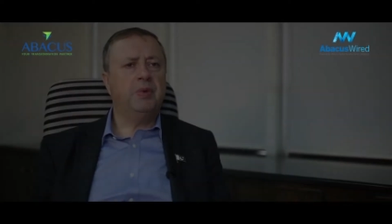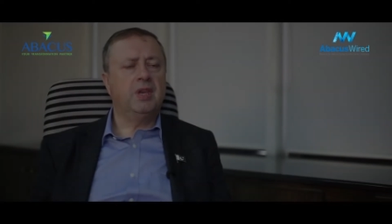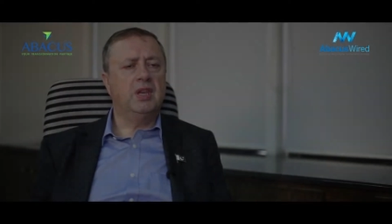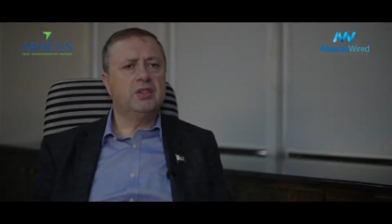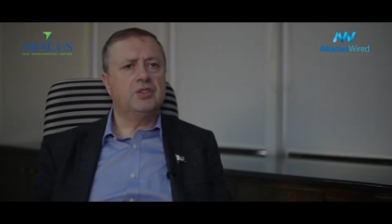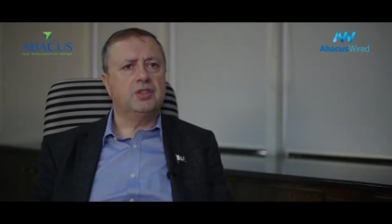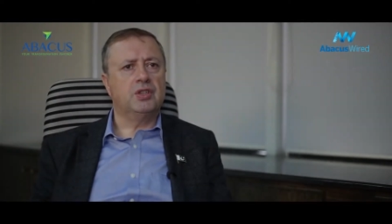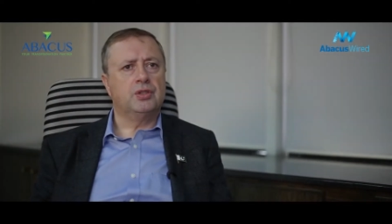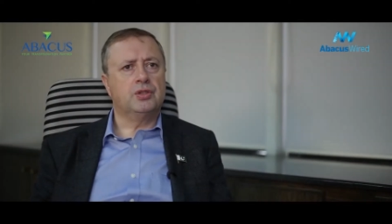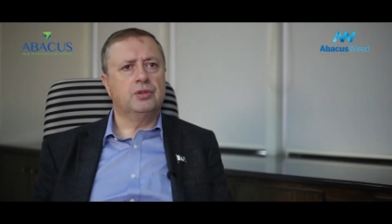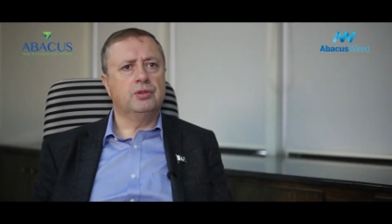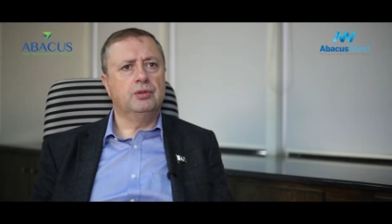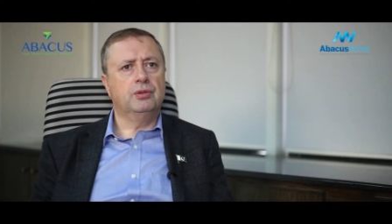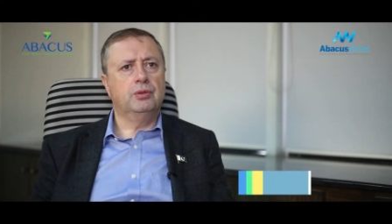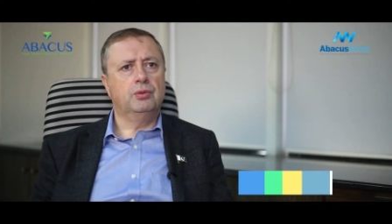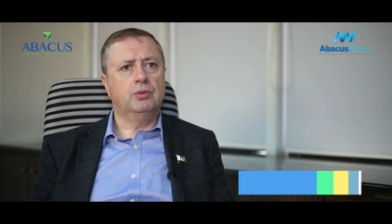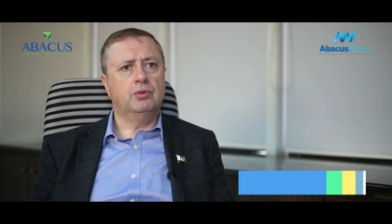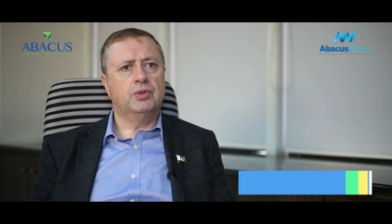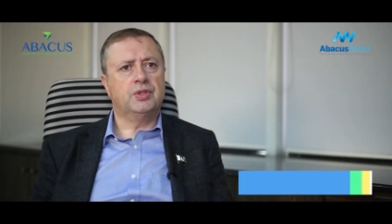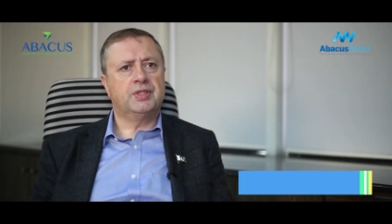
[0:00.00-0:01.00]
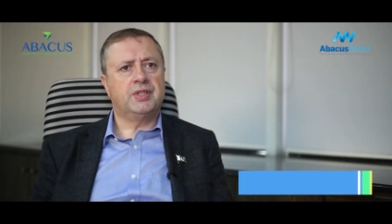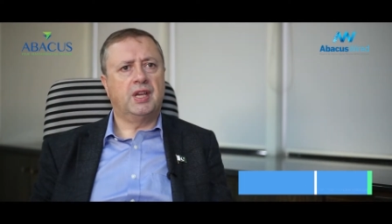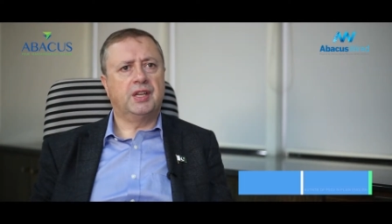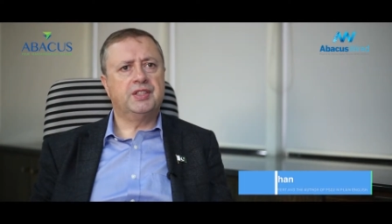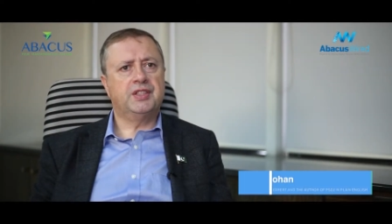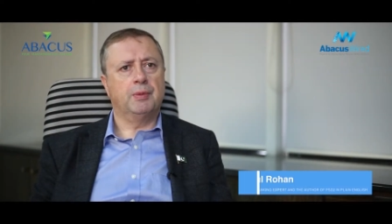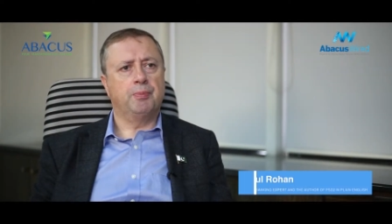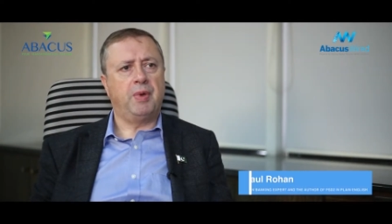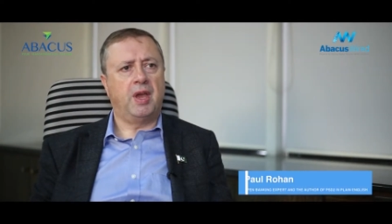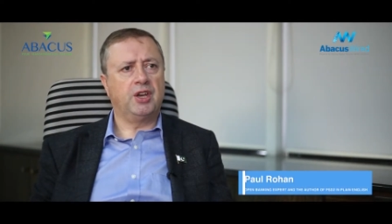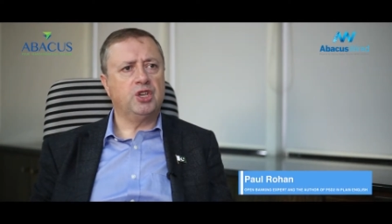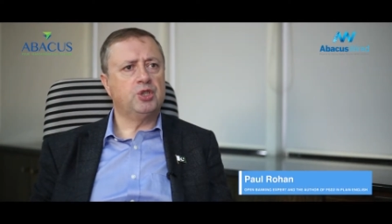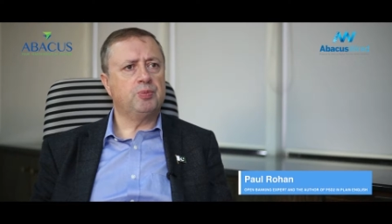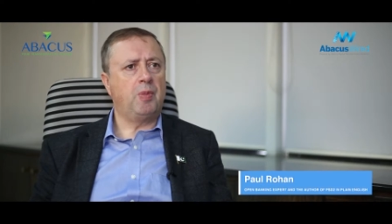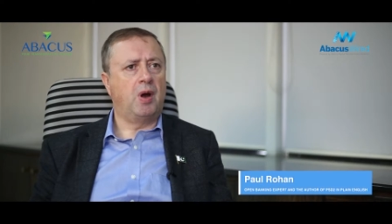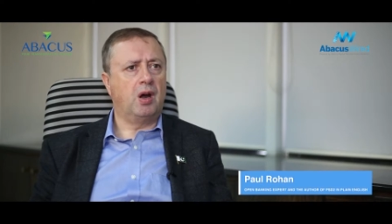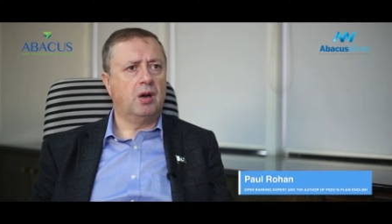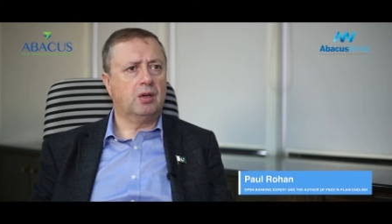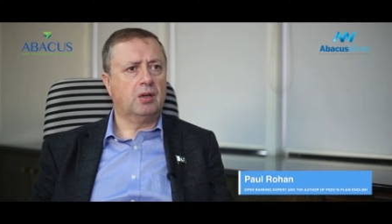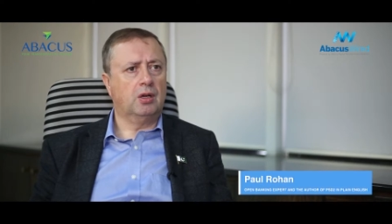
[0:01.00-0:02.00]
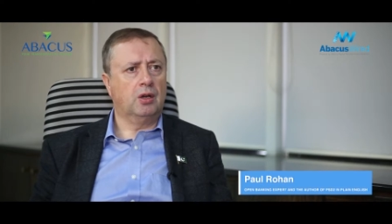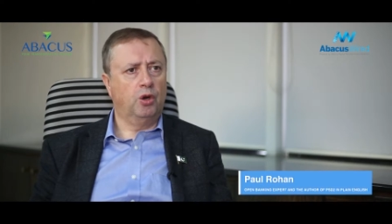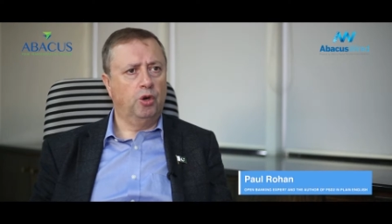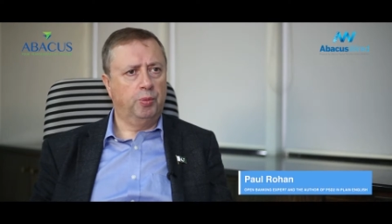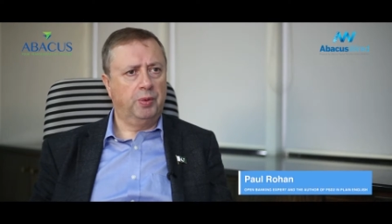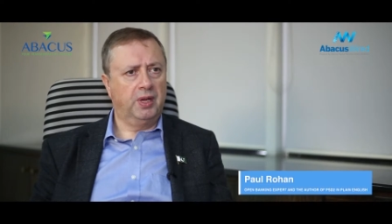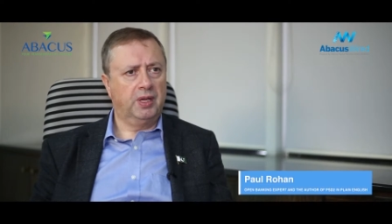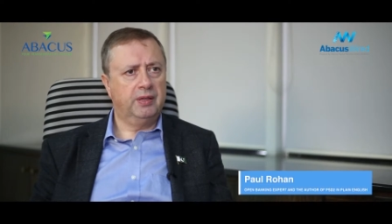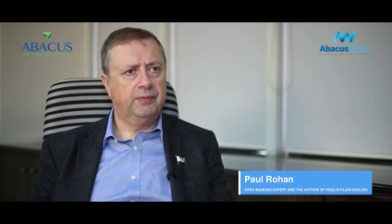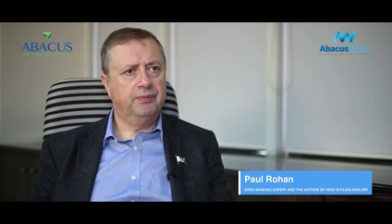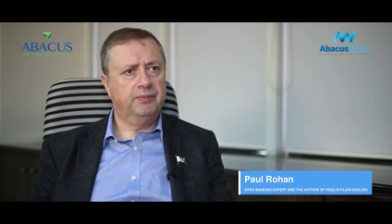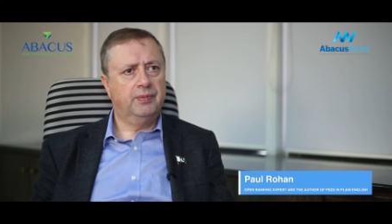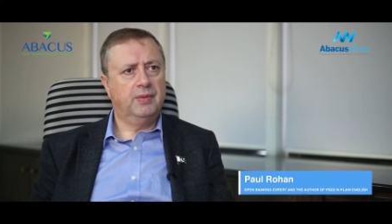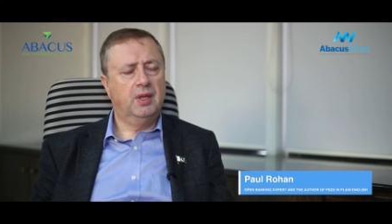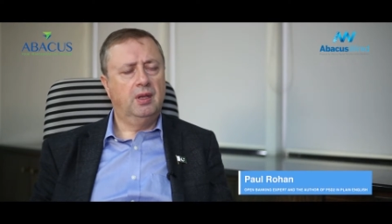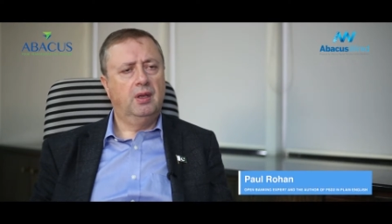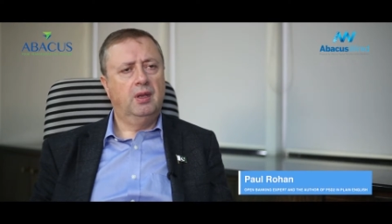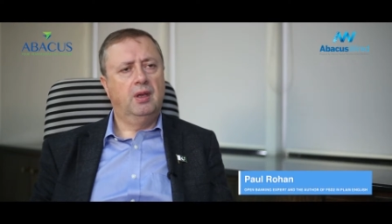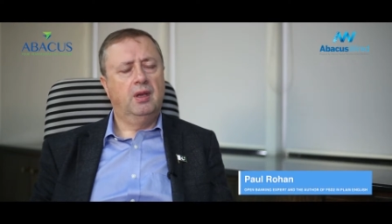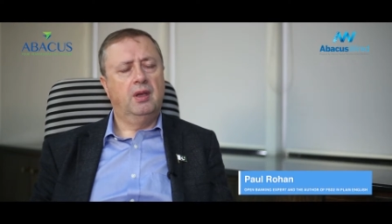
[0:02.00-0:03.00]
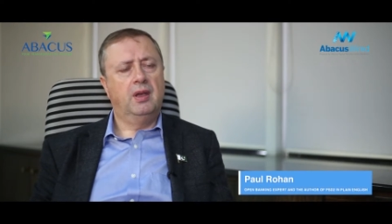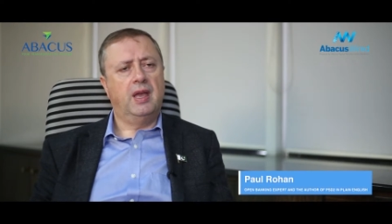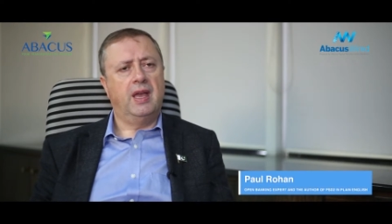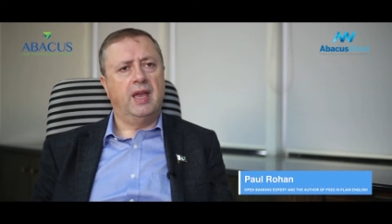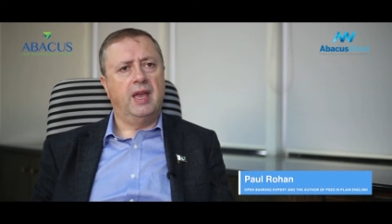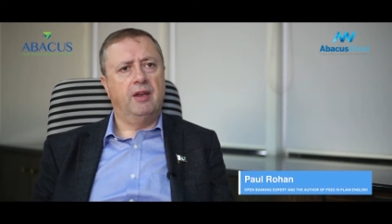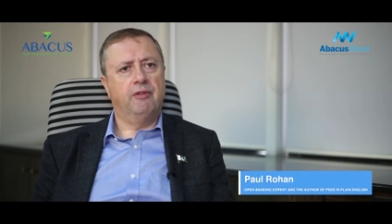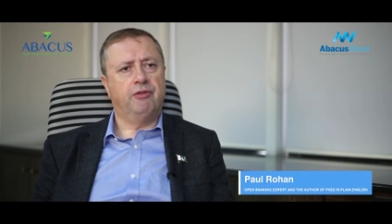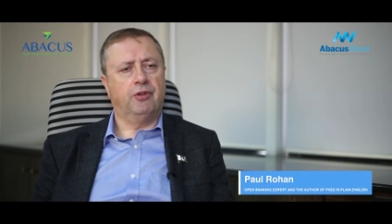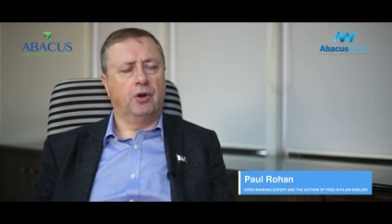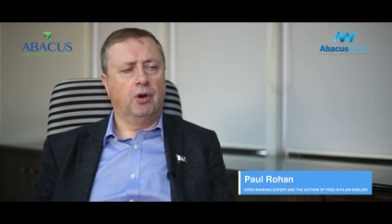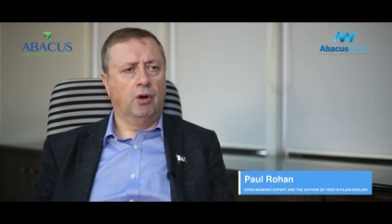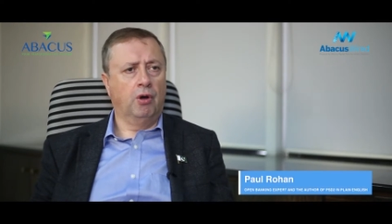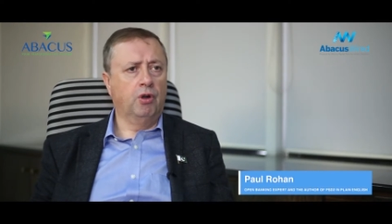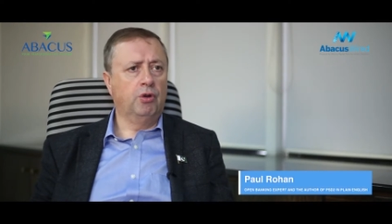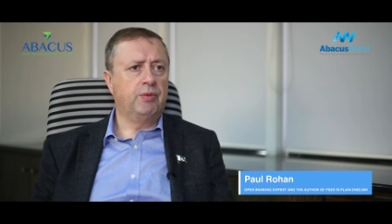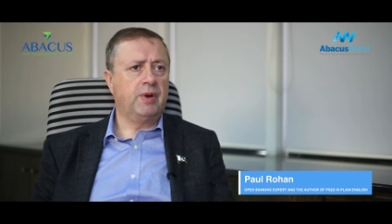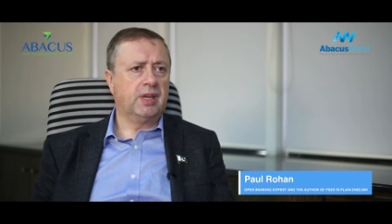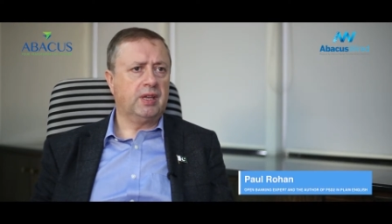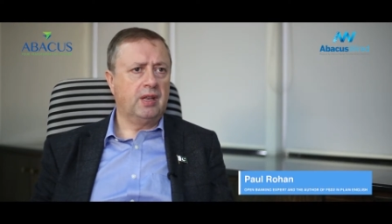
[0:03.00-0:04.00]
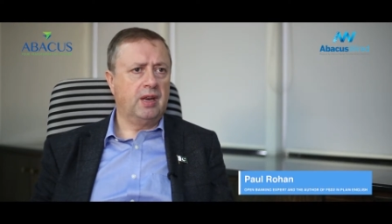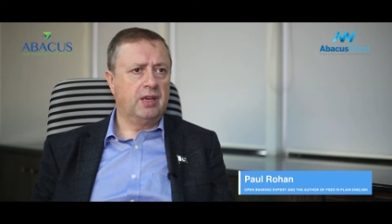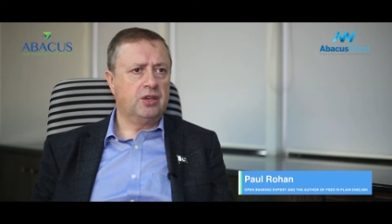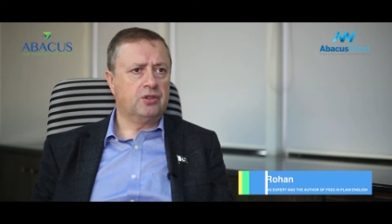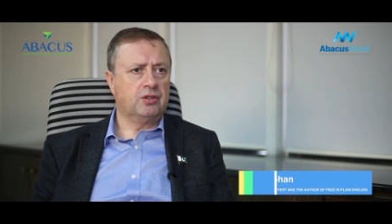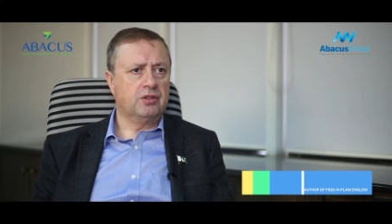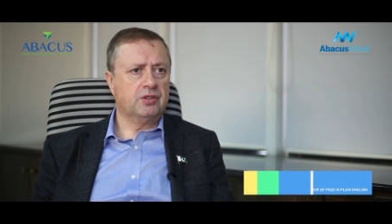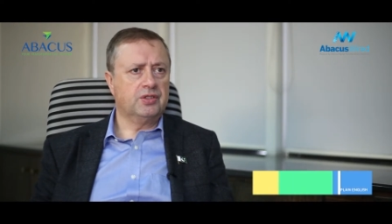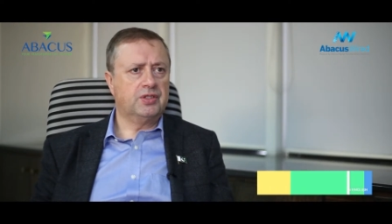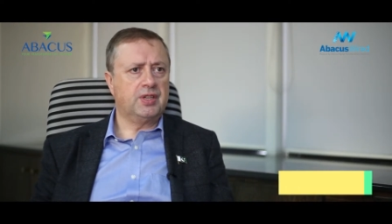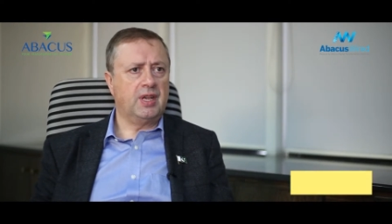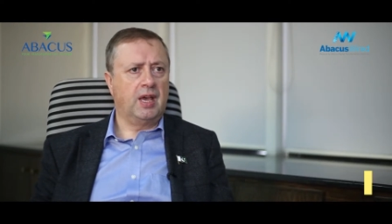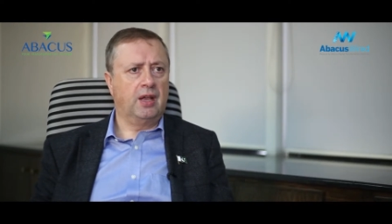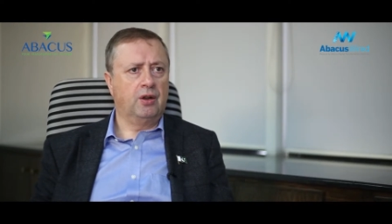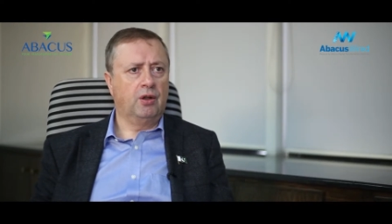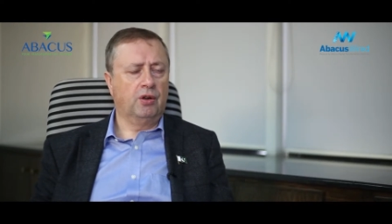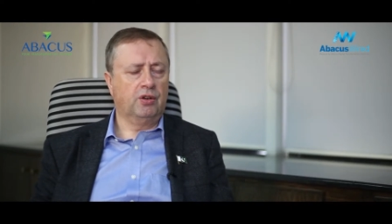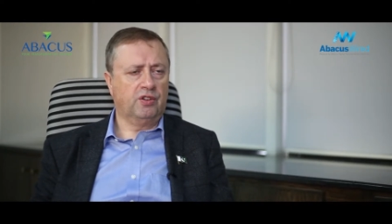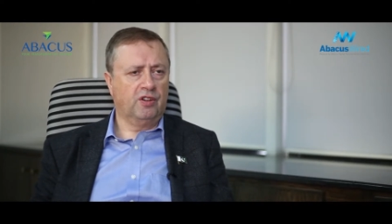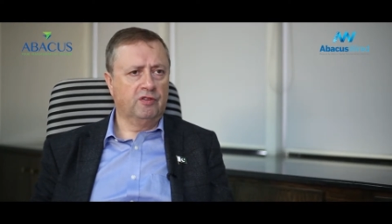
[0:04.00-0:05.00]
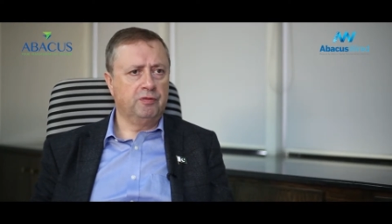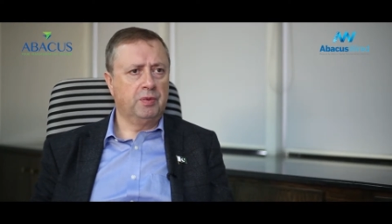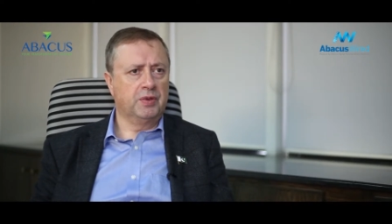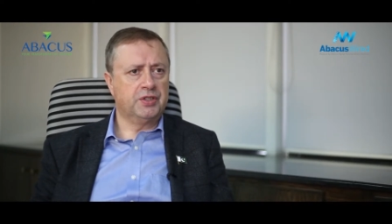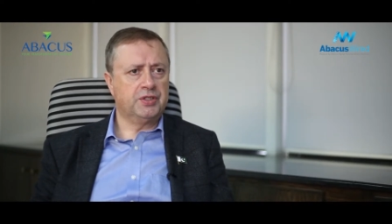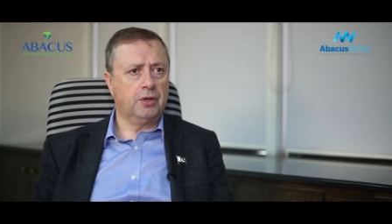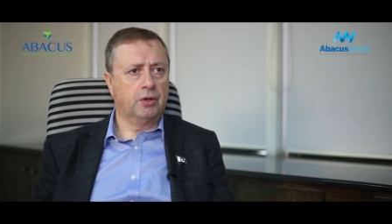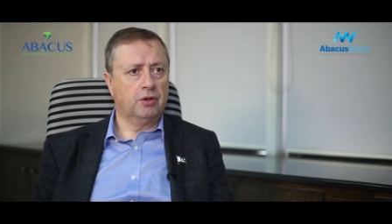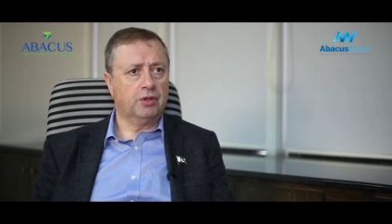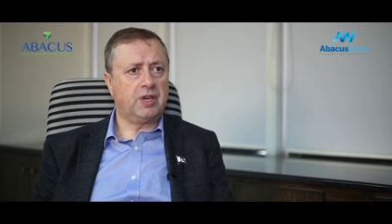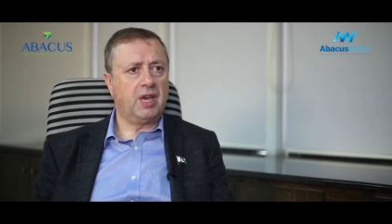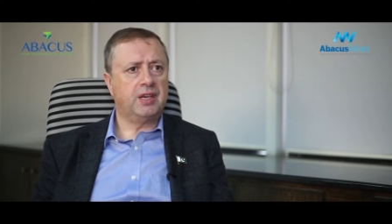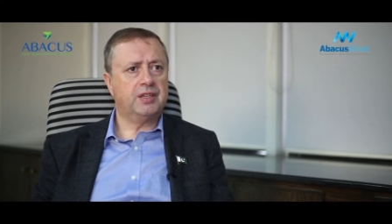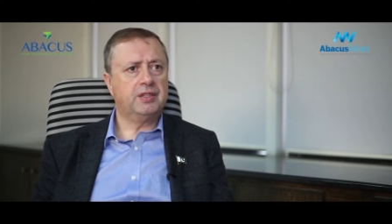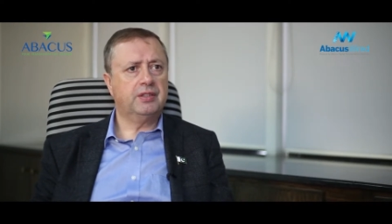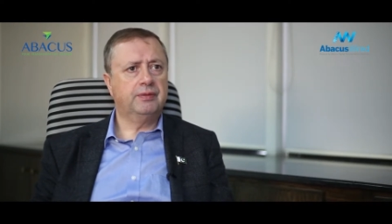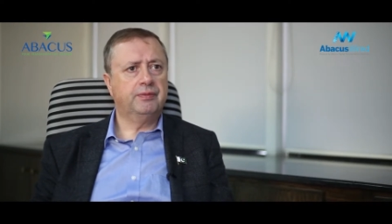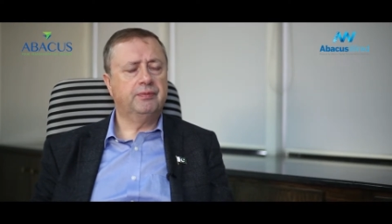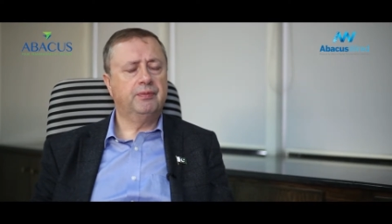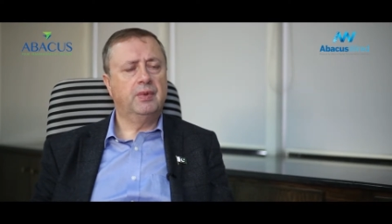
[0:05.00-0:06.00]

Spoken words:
PSD2 sets a benchmark globally for all regulators and all governments to look at.